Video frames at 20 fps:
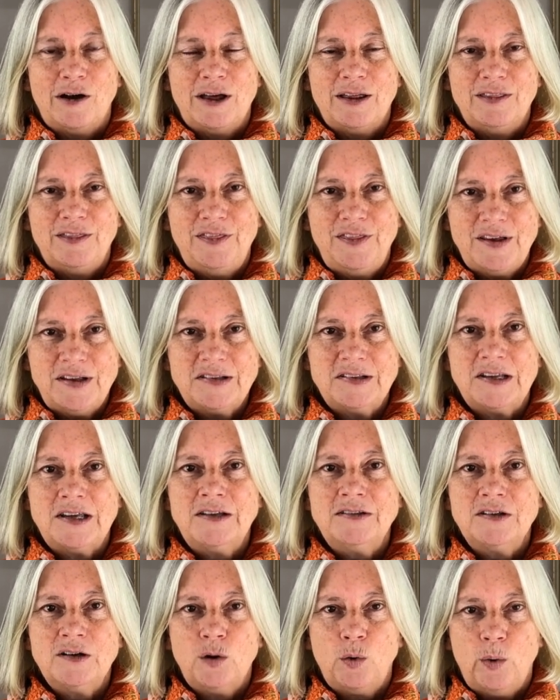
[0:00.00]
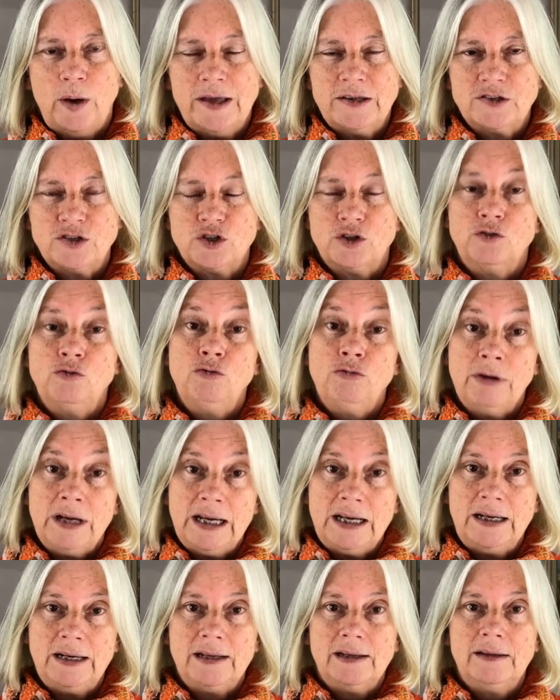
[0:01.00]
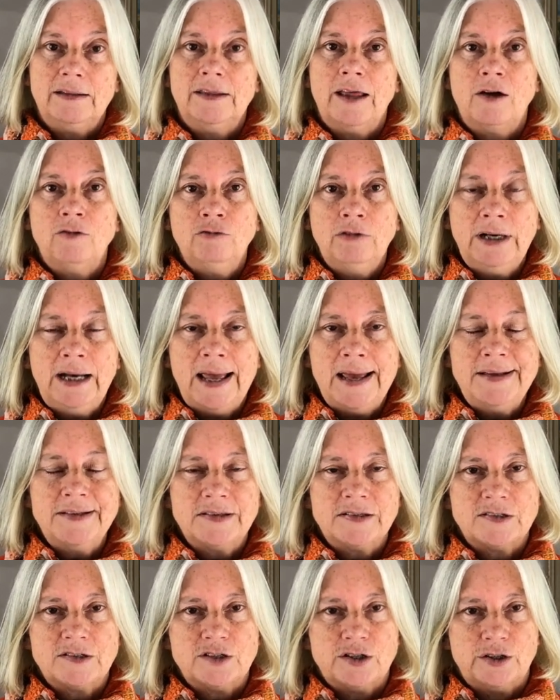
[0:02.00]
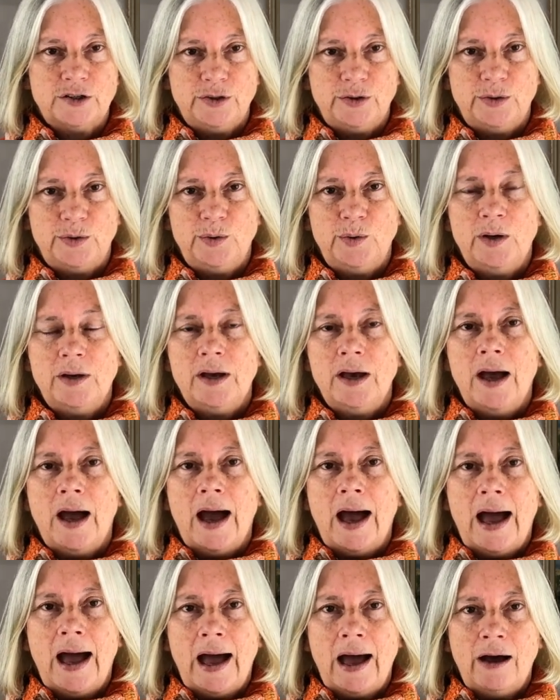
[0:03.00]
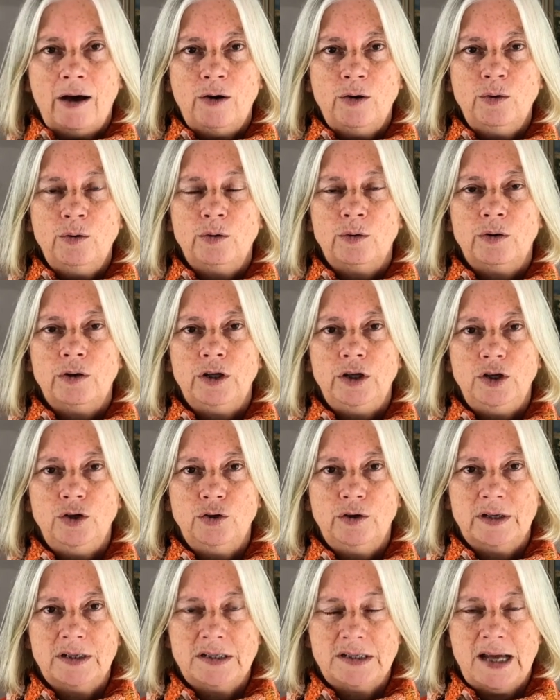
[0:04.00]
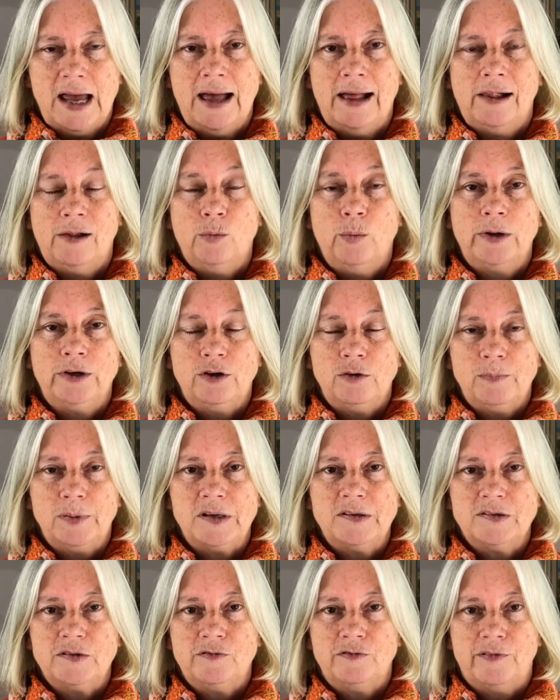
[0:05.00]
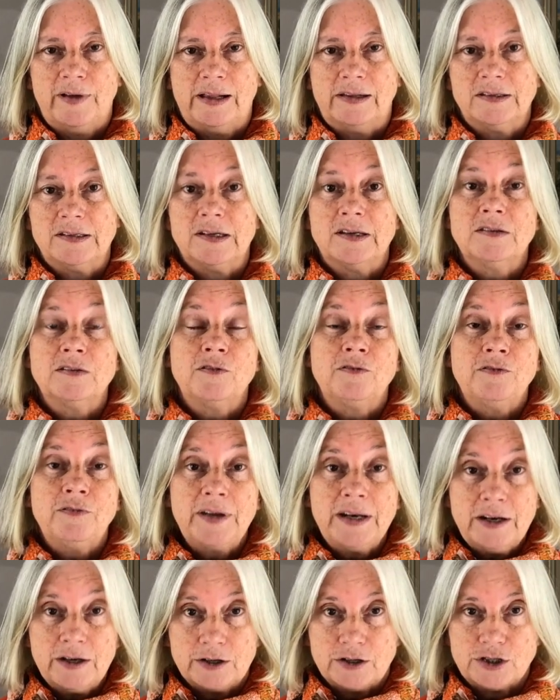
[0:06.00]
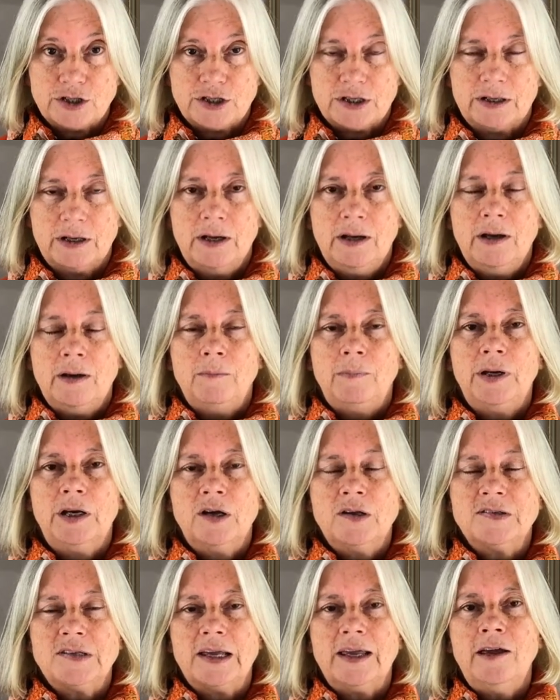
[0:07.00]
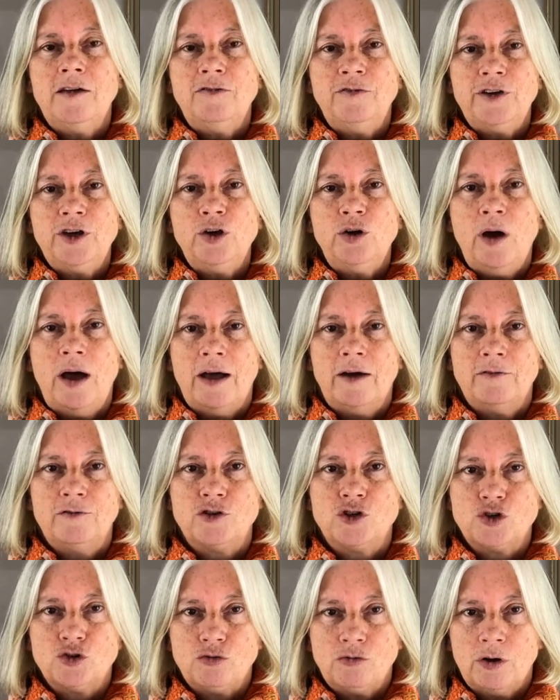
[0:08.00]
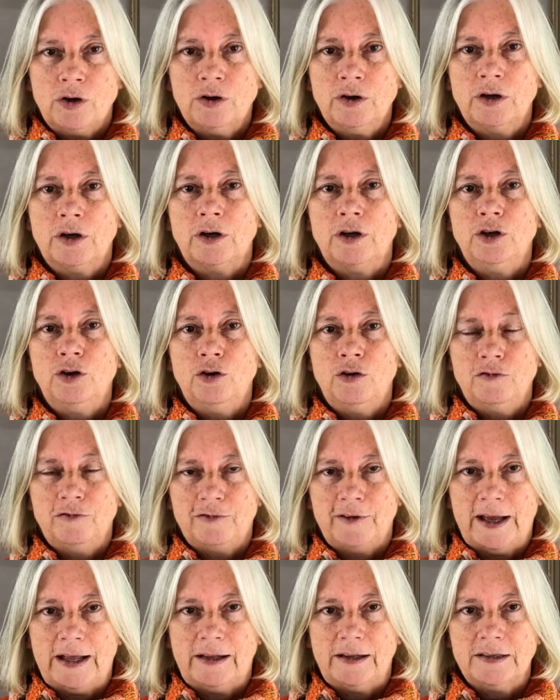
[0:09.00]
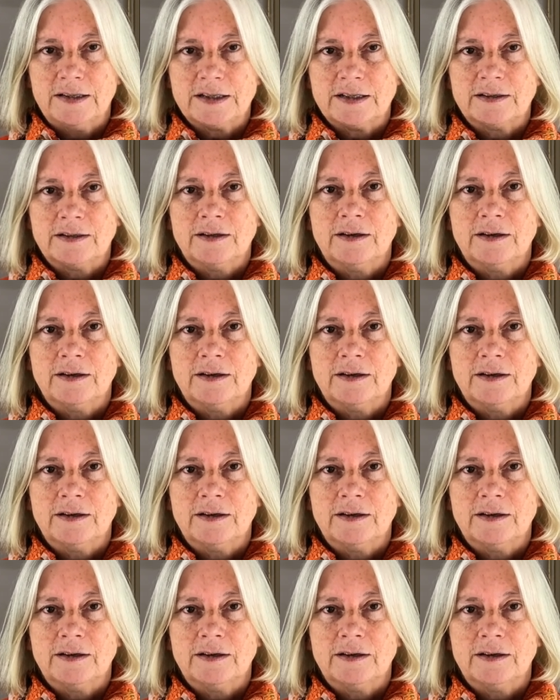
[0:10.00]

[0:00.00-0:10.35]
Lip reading: this is a question really that relates to how you can tell when your piece of felt is finished. Because if you have shrunk your felt